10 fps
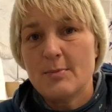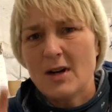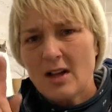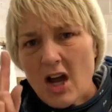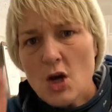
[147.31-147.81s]
But
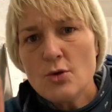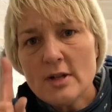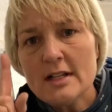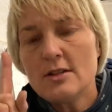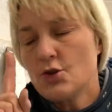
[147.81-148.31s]
I'll
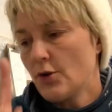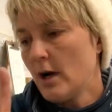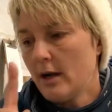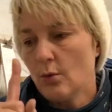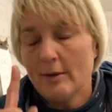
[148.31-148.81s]
only
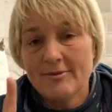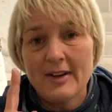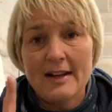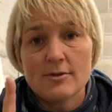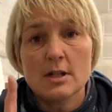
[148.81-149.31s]
trial one
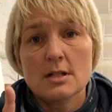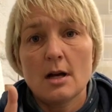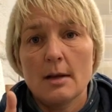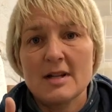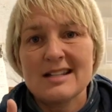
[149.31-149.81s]
flavour at a
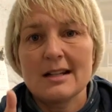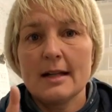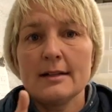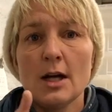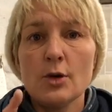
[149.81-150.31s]
time until I
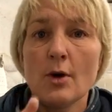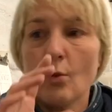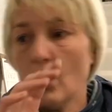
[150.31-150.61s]
know that